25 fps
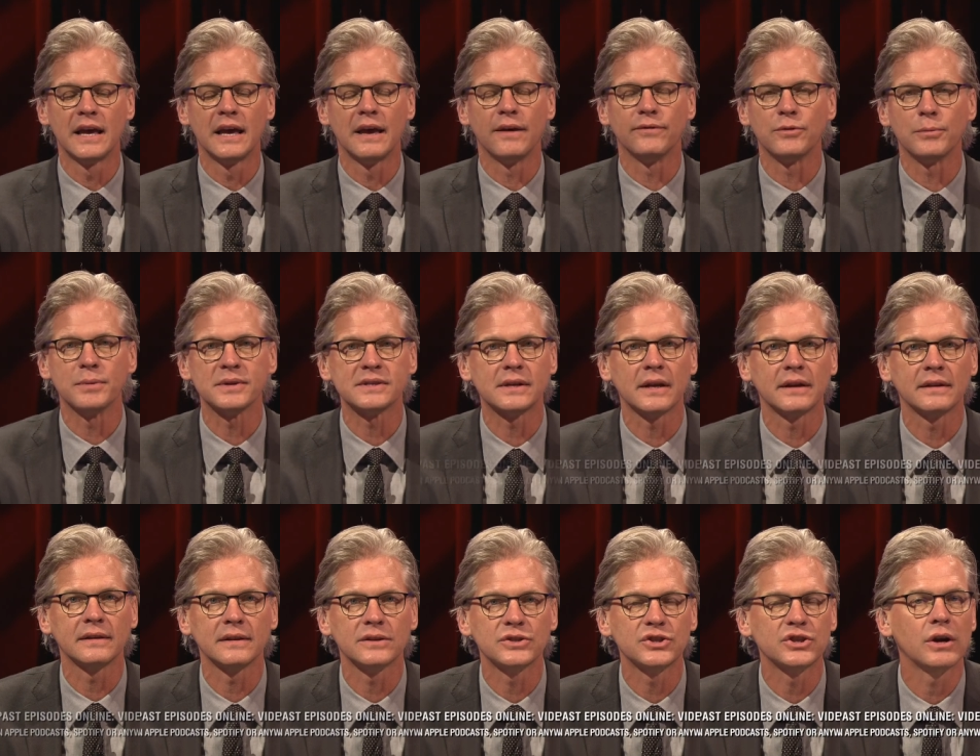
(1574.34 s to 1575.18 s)
If you missed any
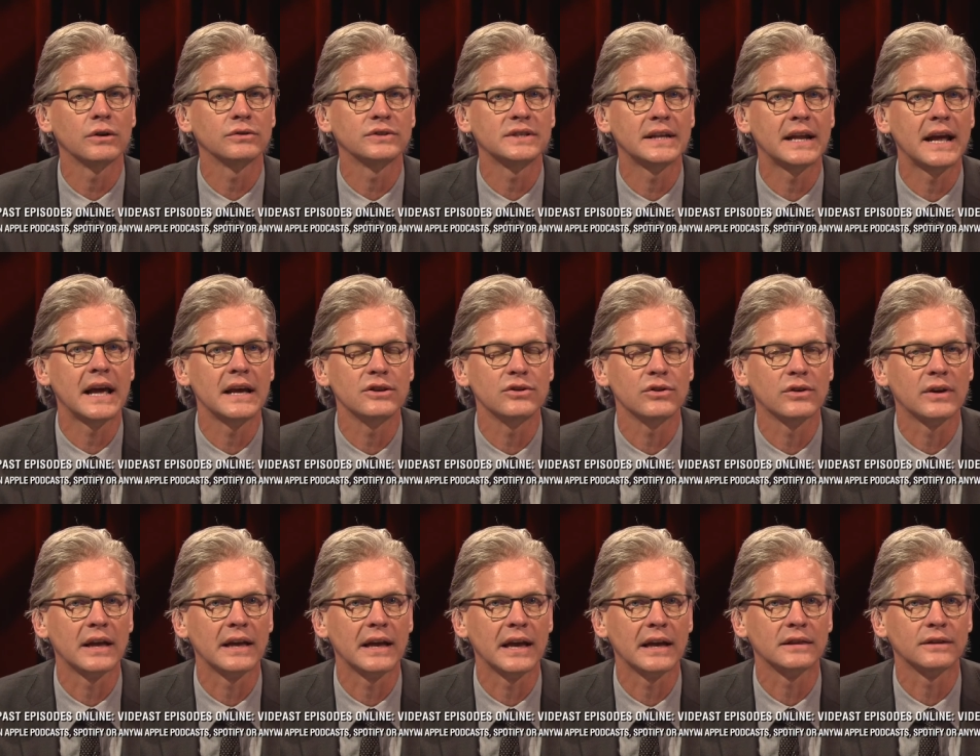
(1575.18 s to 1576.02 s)
of the show today, you
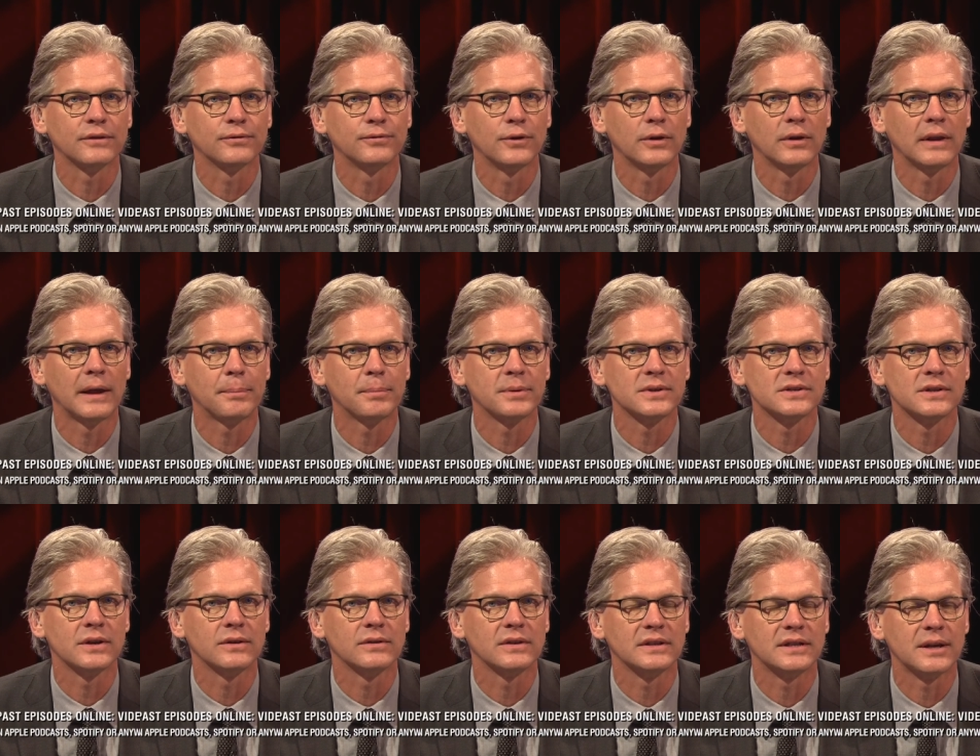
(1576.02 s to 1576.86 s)
can get the full
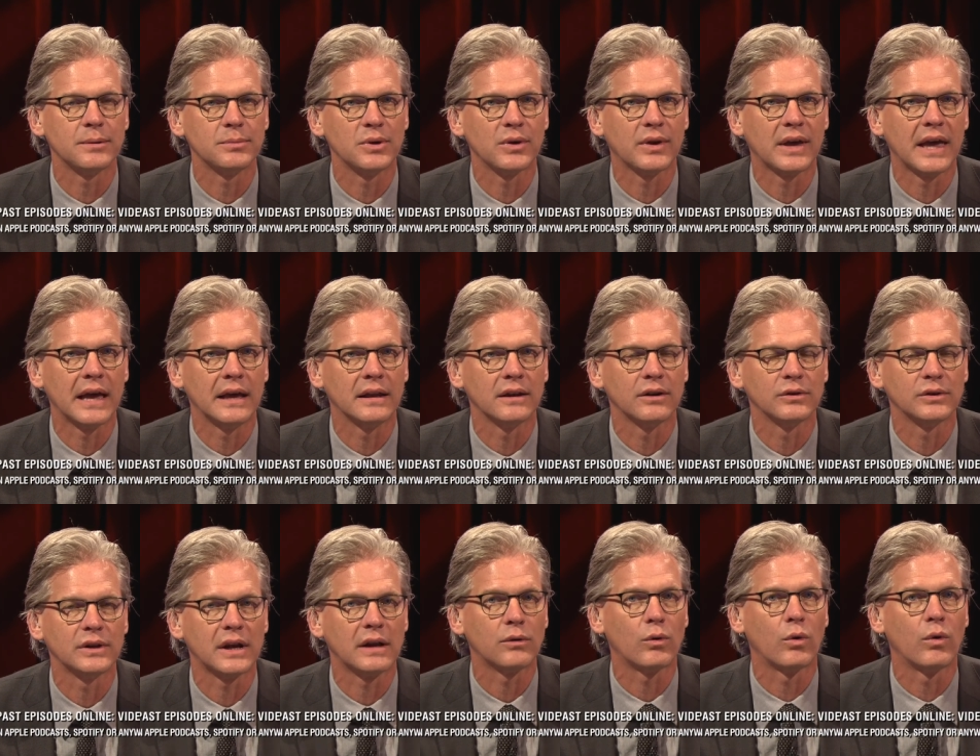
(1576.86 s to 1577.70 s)
episode at
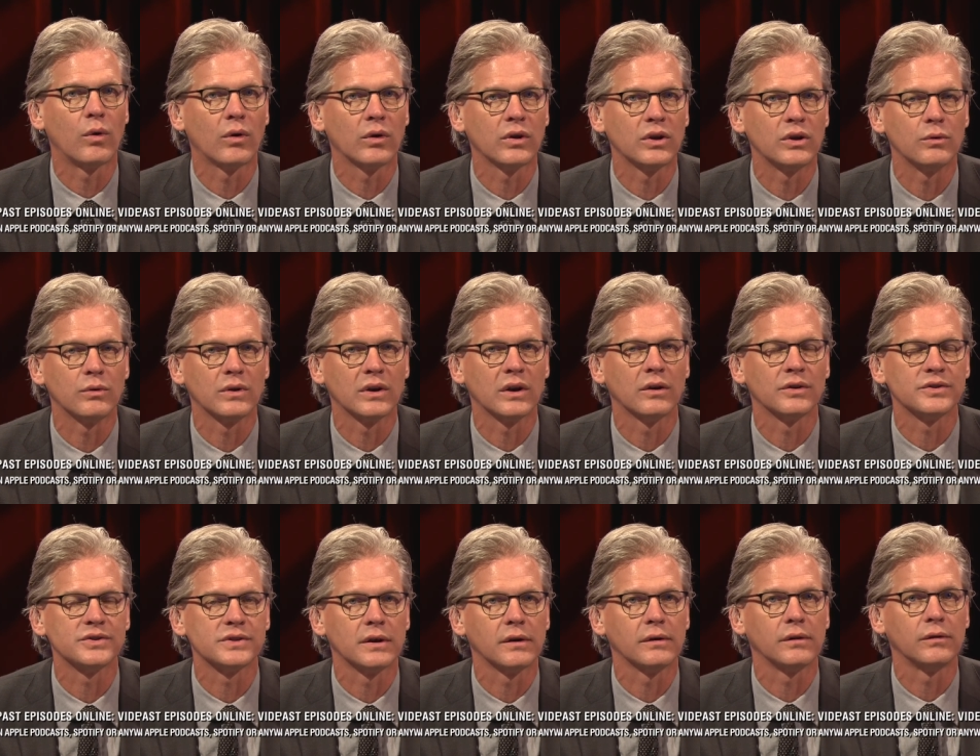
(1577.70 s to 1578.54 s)
WKNO.org. You can
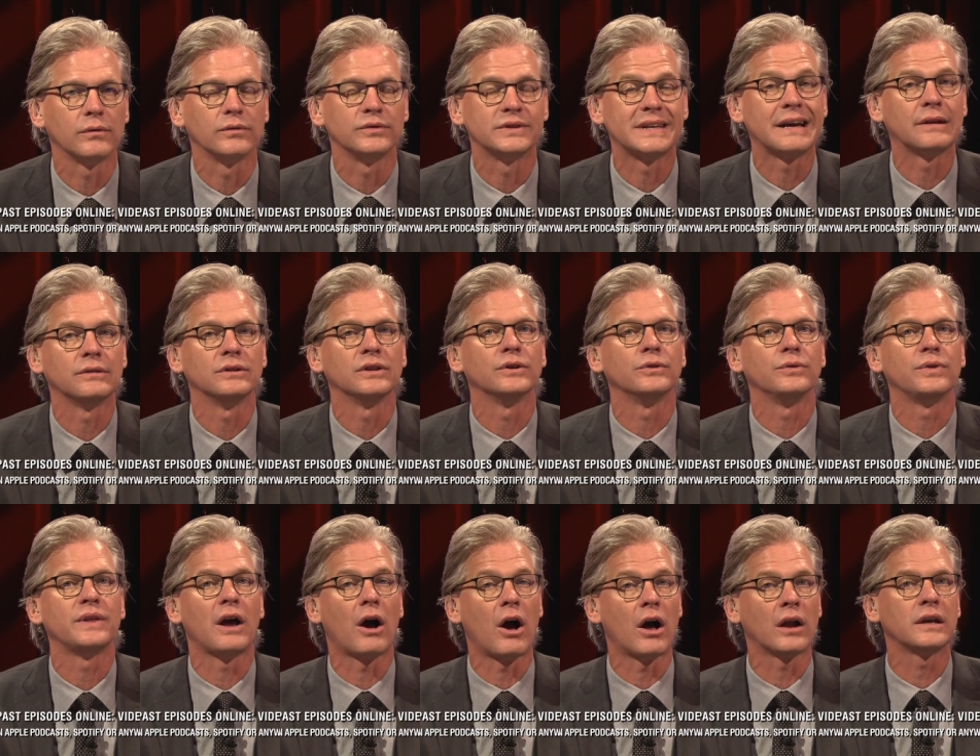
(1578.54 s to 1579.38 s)
also download
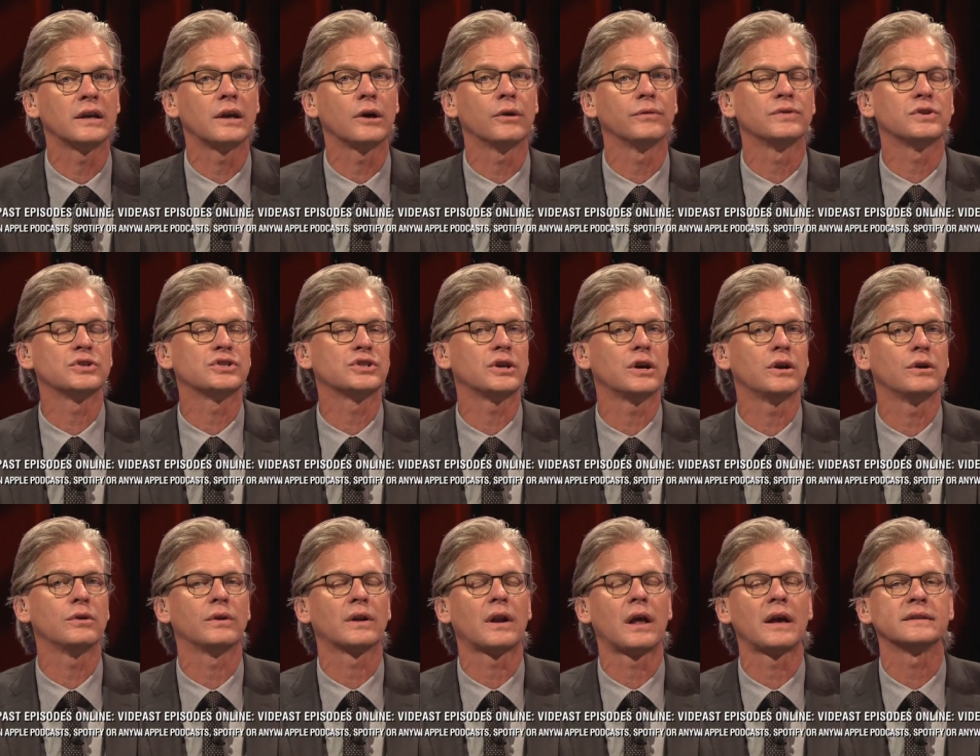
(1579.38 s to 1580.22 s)
the audio of the
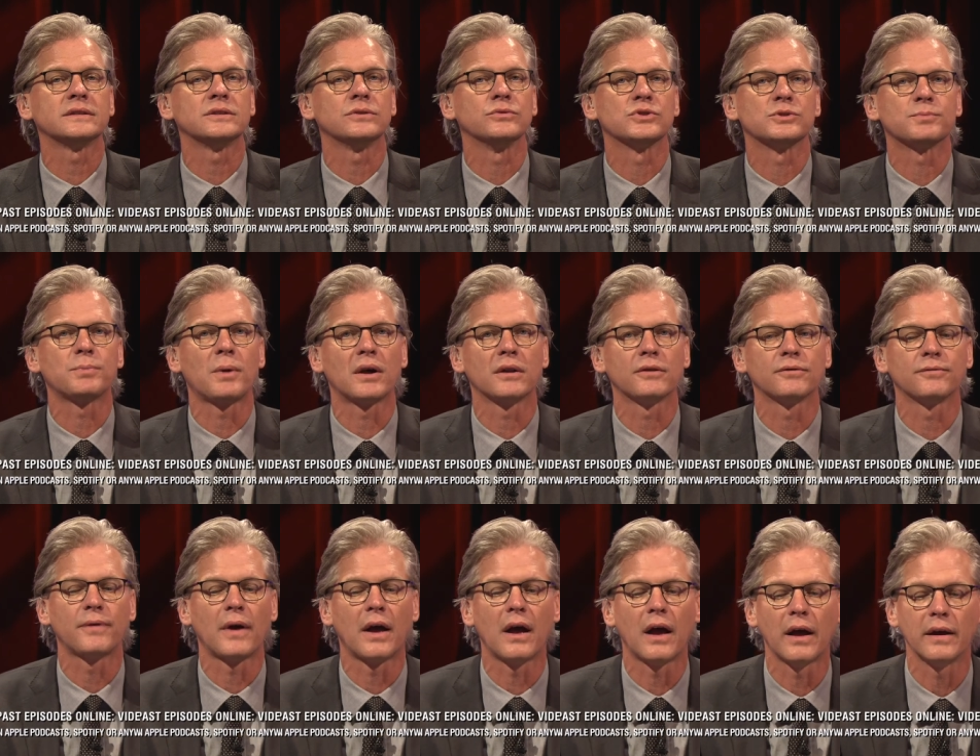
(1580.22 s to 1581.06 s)
show at iTunes,
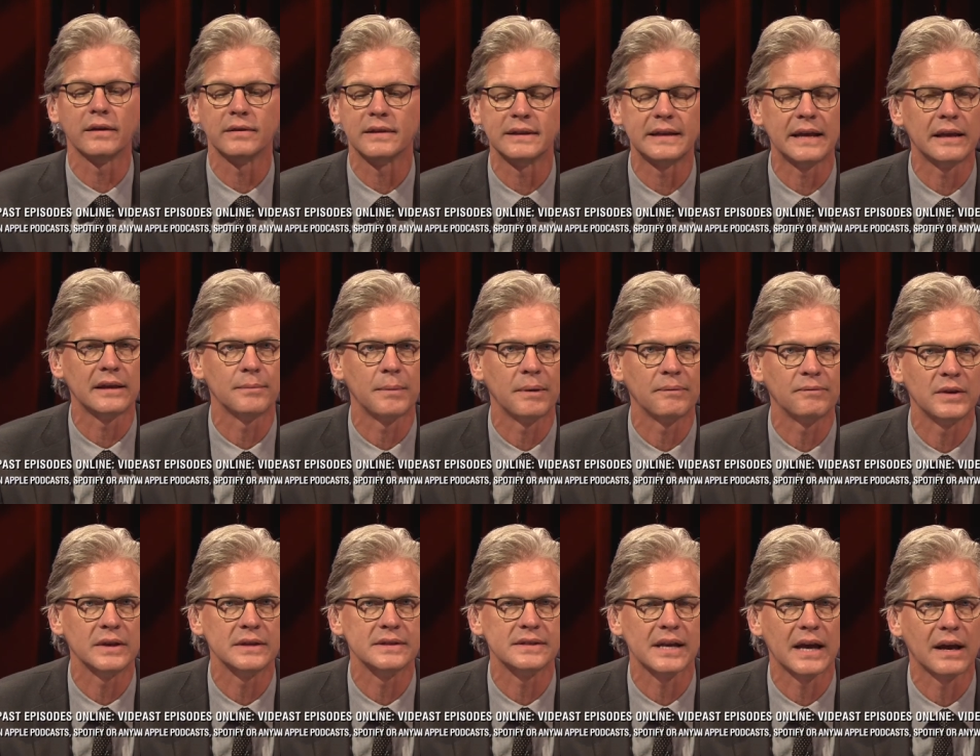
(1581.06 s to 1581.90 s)
Spotify, the Daily
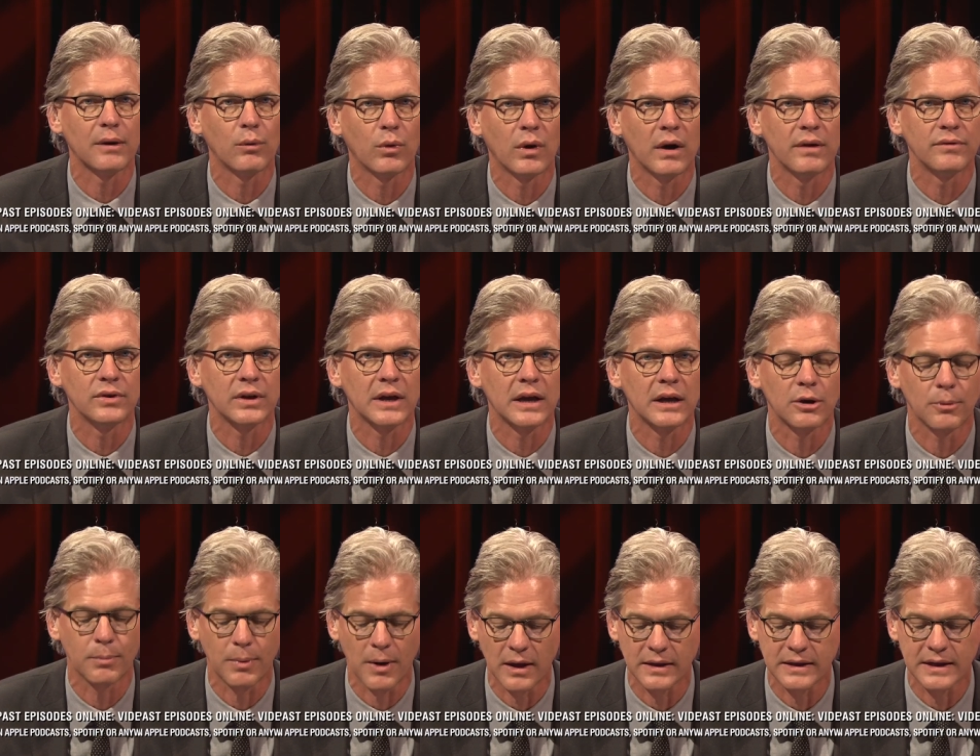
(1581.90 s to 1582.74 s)
Memphian site, wherever you get your
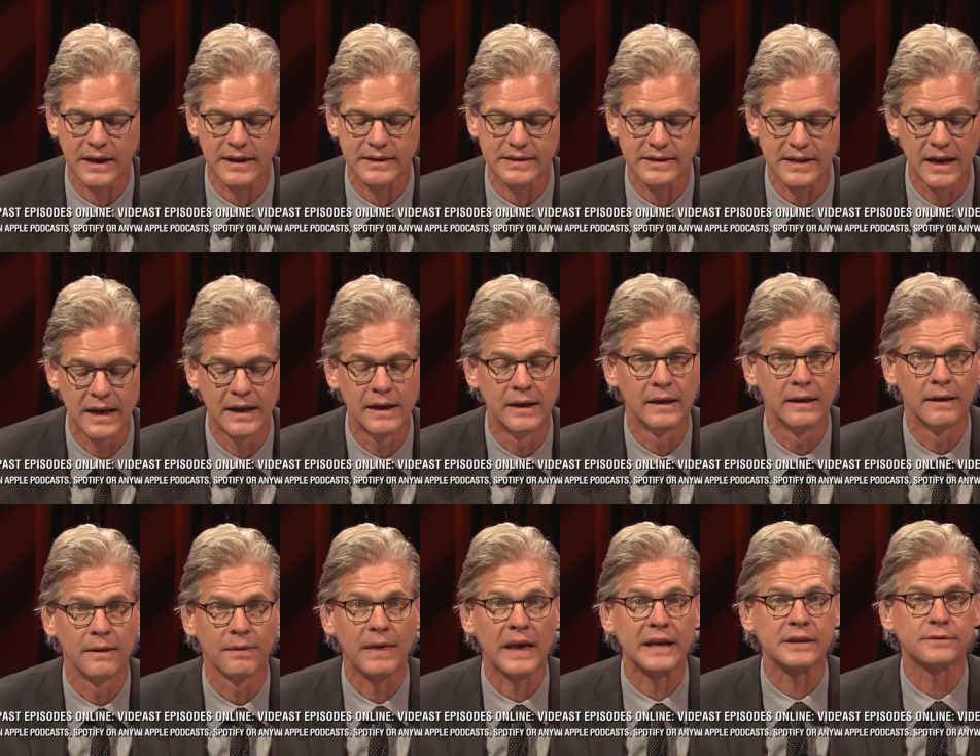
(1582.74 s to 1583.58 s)
podcasts.
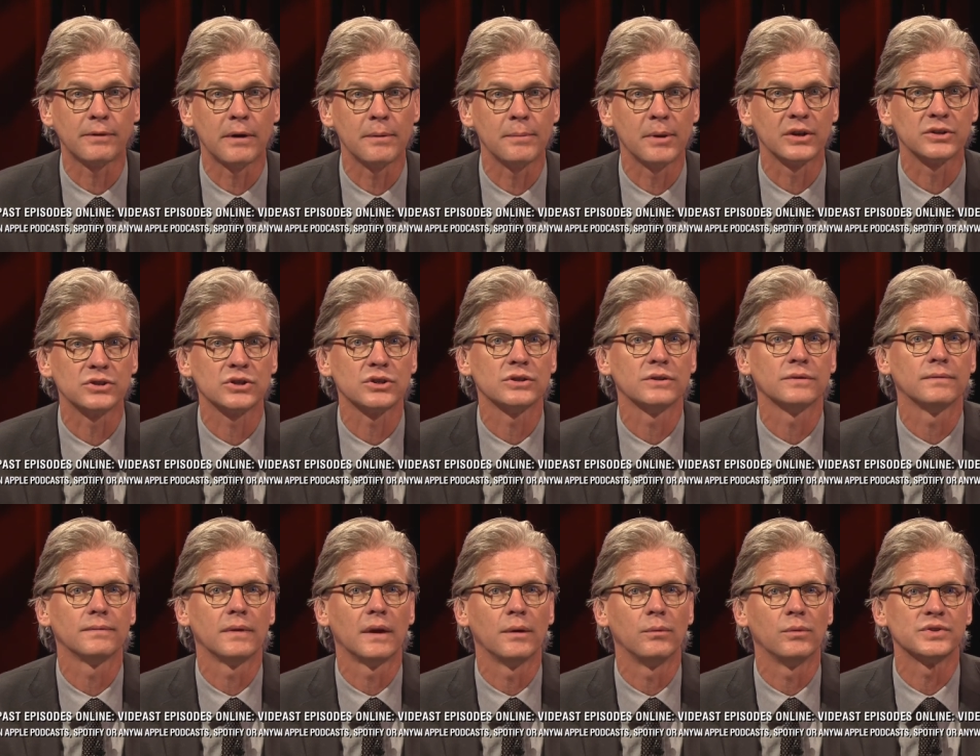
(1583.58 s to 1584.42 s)
Thanks very much,
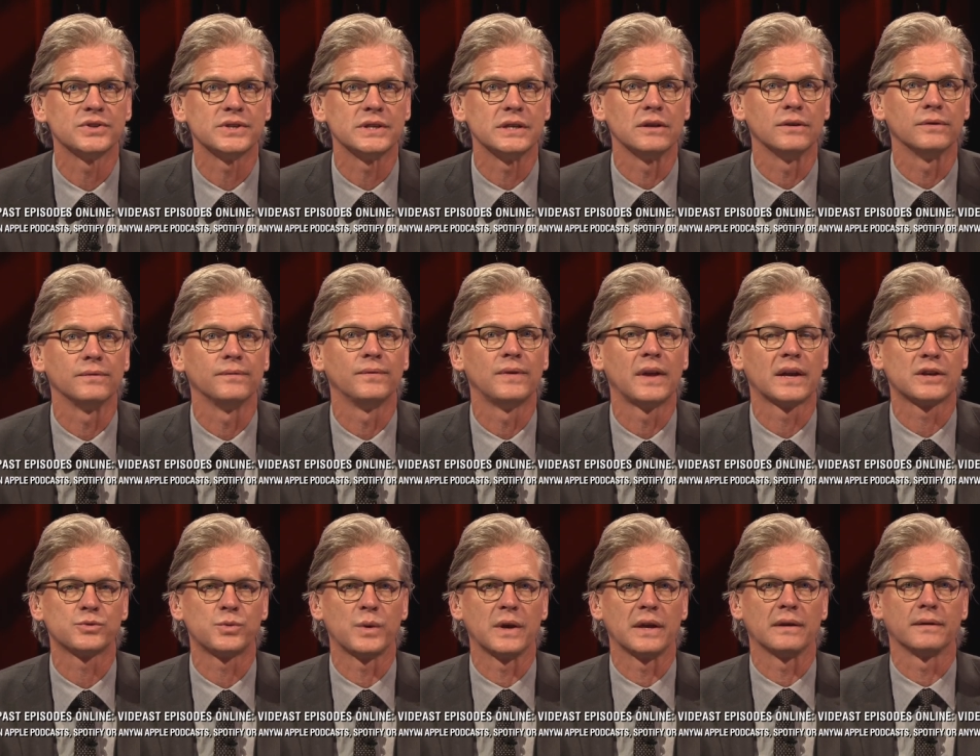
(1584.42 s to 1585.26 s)
and we'll see you
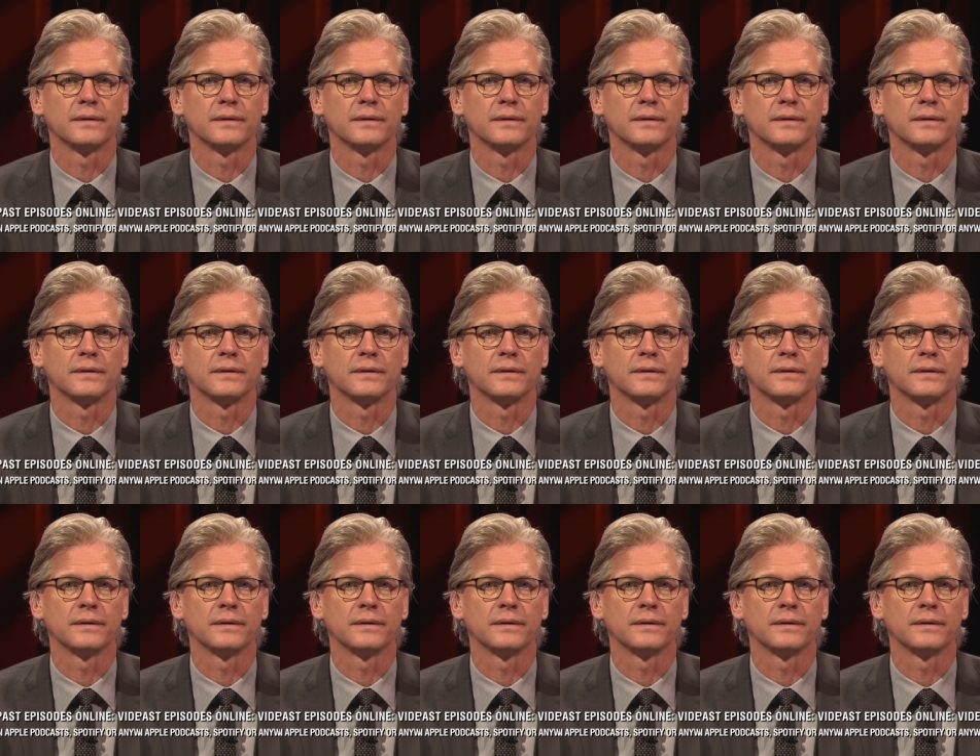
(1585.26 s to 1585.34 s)
next week.